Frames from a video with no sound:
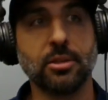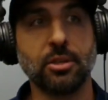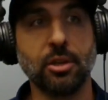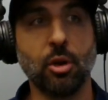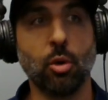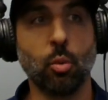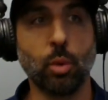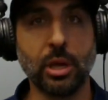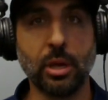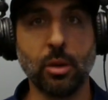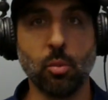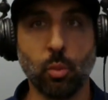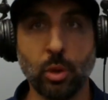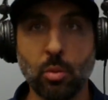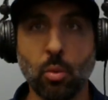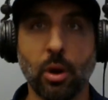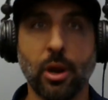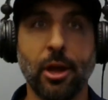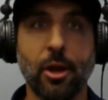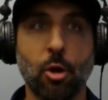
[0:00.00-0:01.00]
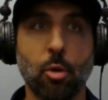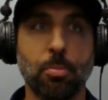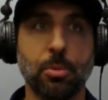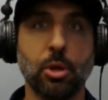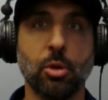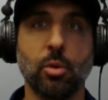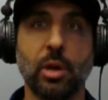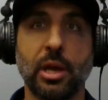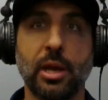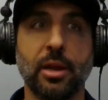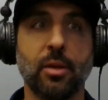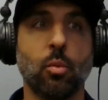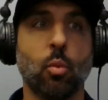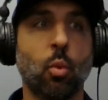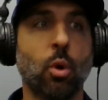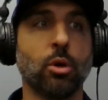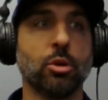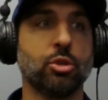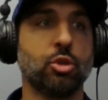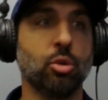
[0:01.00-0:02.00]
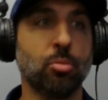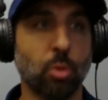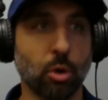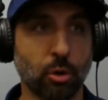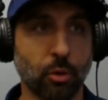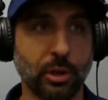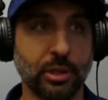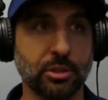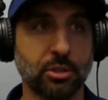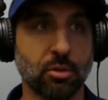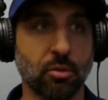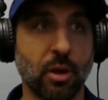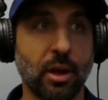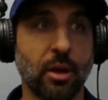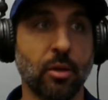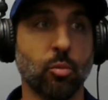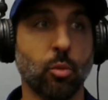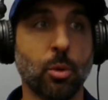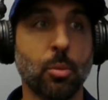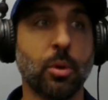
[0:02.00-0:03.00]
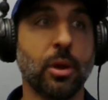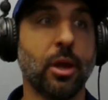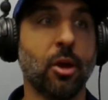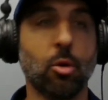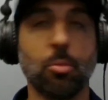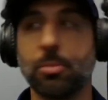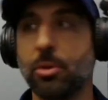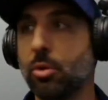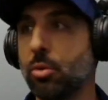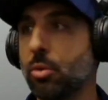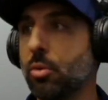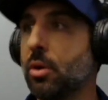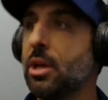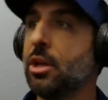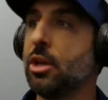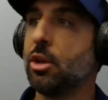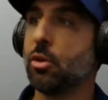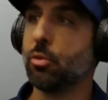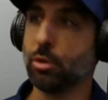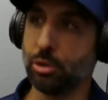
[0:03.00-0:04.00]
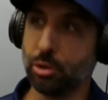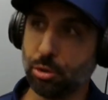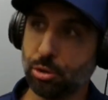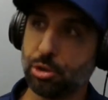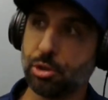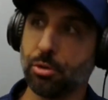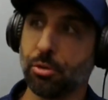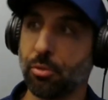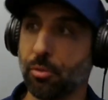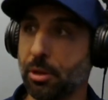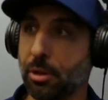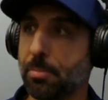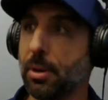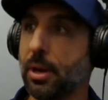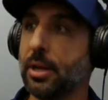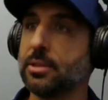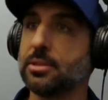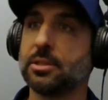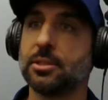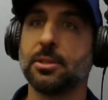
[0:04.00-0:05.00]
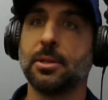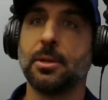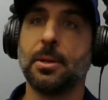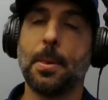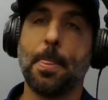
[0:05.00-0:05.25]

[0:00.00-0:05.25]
We want to help you hit 1 or 2 more greens around. We want to help you reduce your 3 putts.